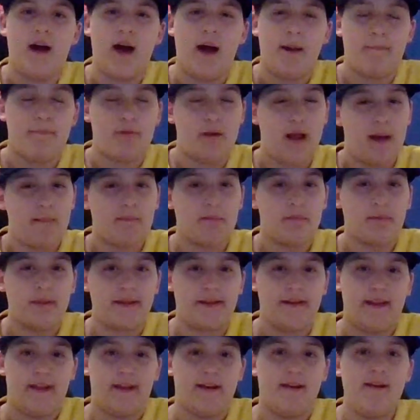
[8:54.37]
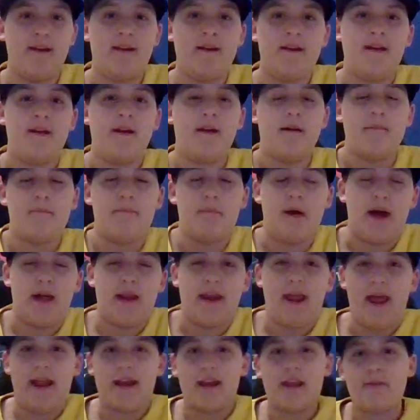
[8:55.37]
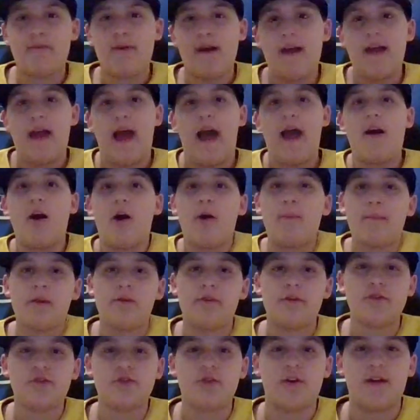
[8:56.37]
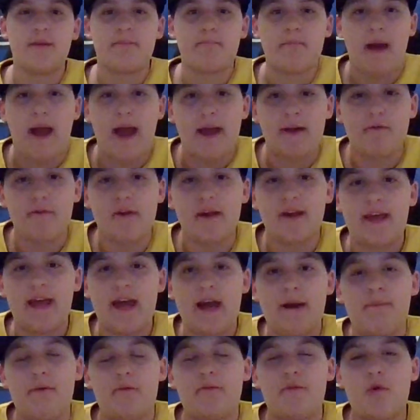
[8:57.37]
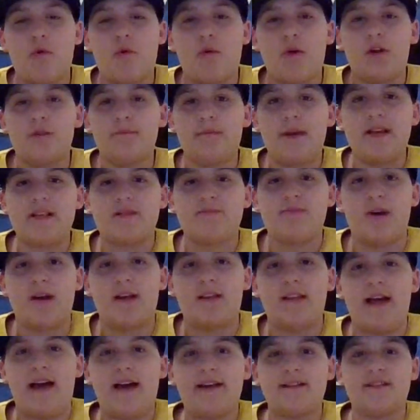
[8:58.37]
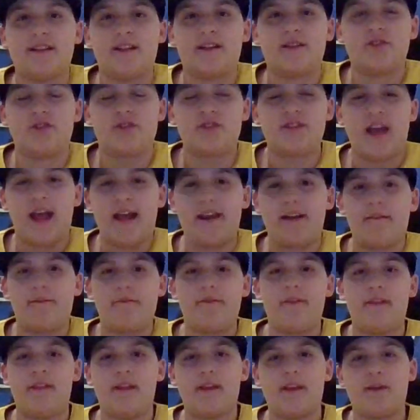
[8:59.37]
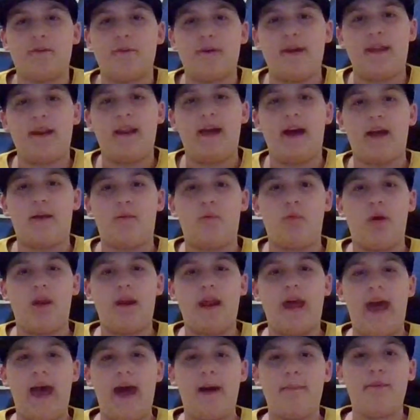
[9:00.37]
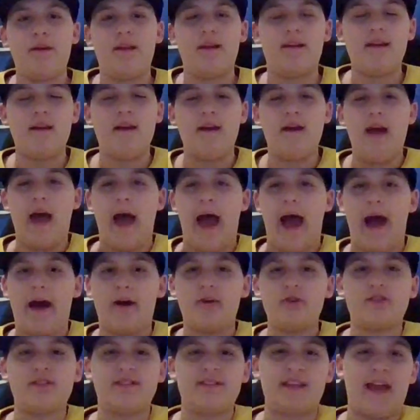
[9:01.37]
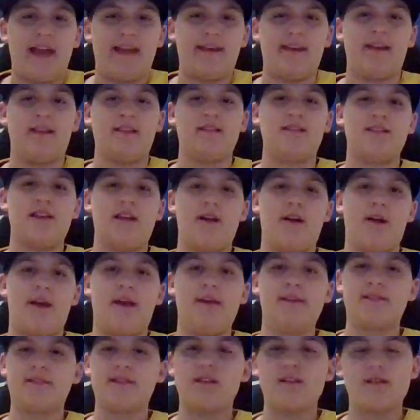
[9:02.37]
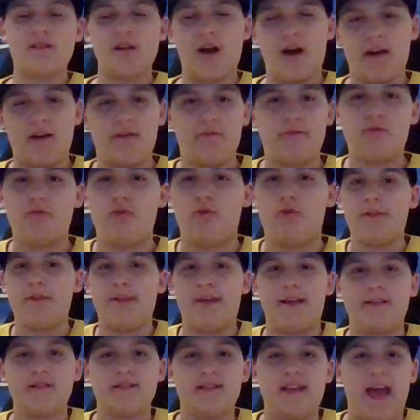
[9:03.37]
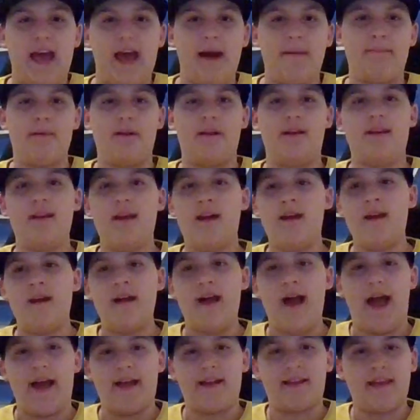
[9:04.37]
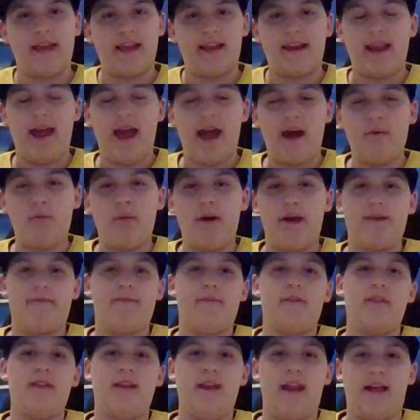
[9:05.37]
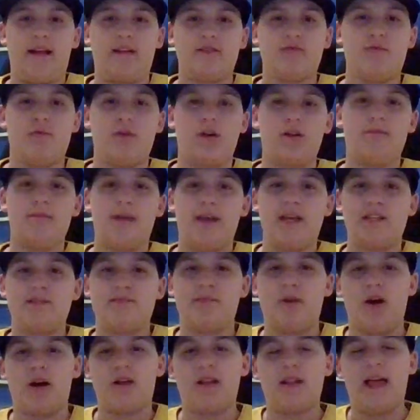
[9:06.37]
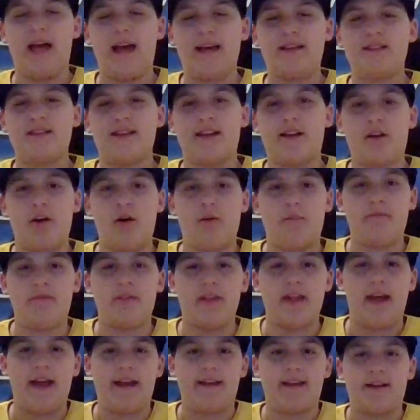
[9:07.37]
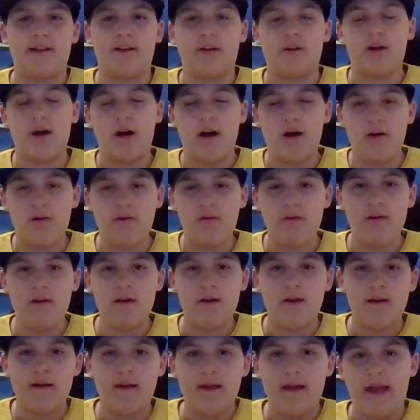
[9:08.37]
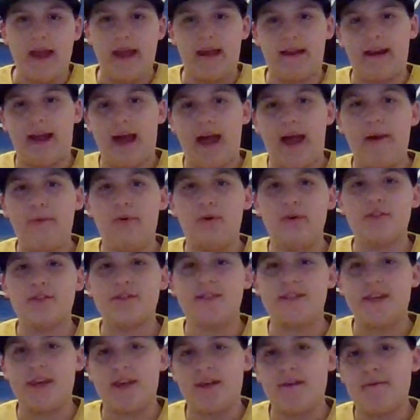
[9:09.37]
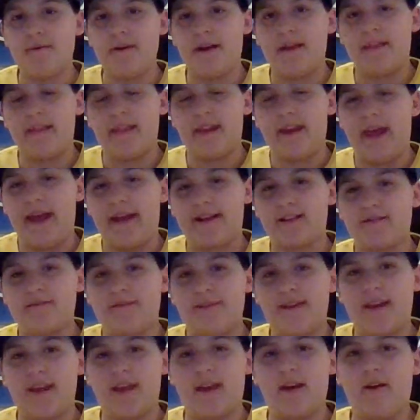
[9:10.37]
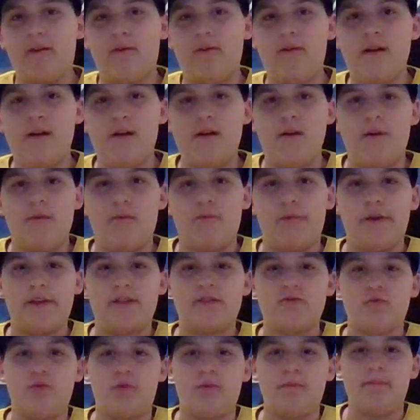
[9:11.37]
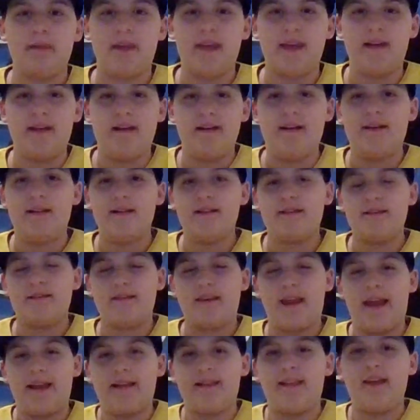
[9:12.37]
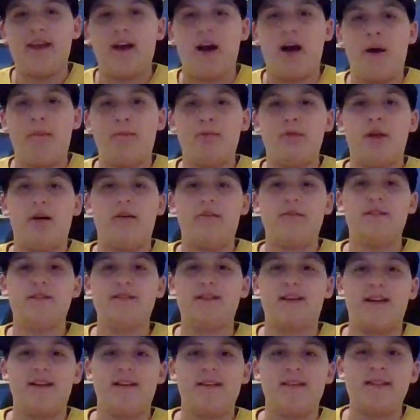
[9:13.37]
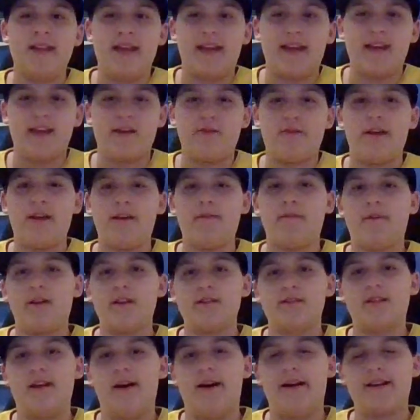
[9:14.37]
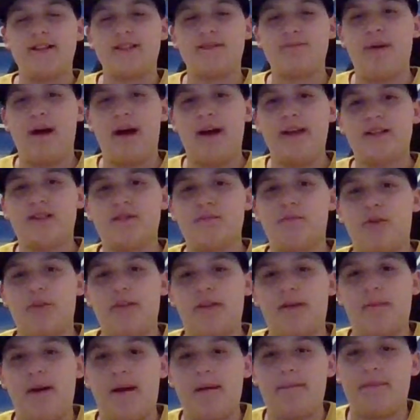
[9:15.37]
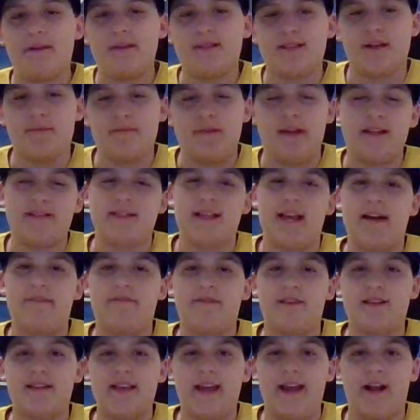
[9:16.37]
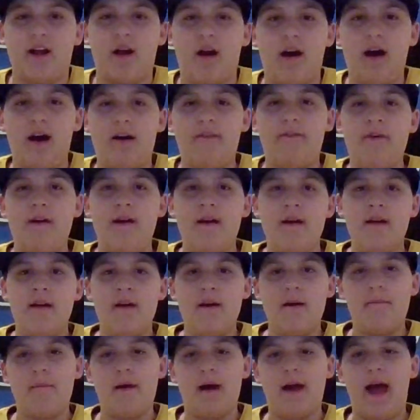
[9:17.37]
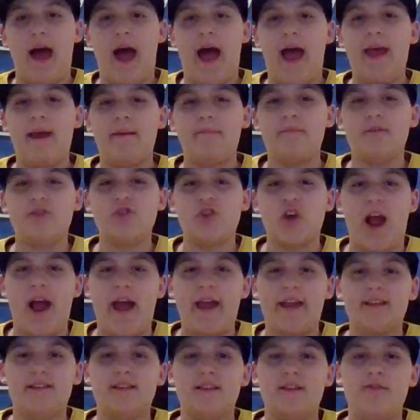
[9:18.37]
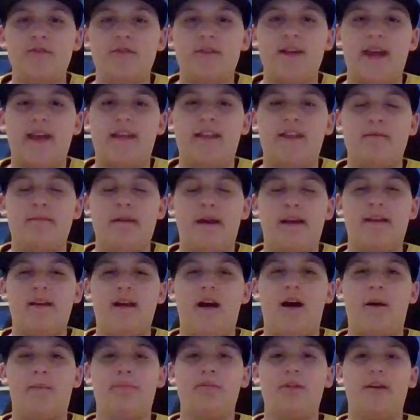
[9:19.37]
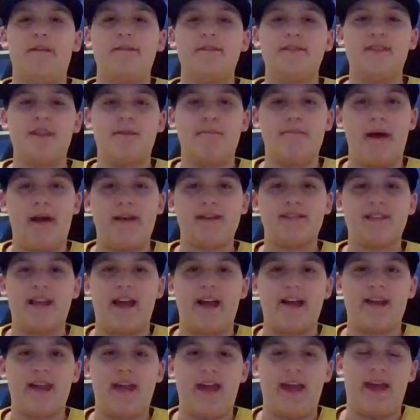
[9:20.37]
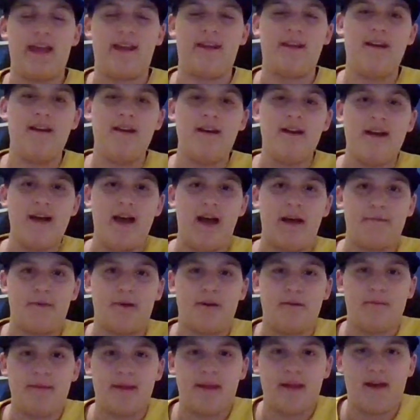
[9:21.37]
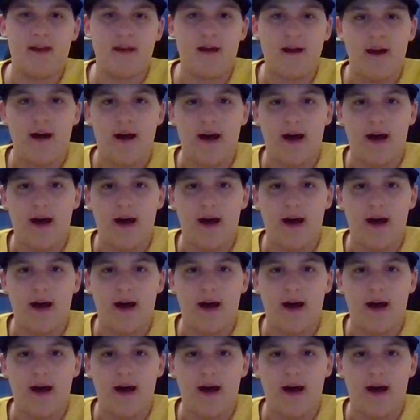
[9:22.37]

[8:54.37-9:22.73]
Probably did. But anyway, I hope you enjoyed my recap of the World Baseball Classic, just kind of filling you in on what happened. Outstanding series. Ton of things happened. I cannot wait for the next World Baseball Classic. Hopefully I can go. And I will see you in the next video, which will be daily uploads continuing for as long as possible. There might be some days I have to take off, but I am trying to do daily uploads the best I can. I'm going to be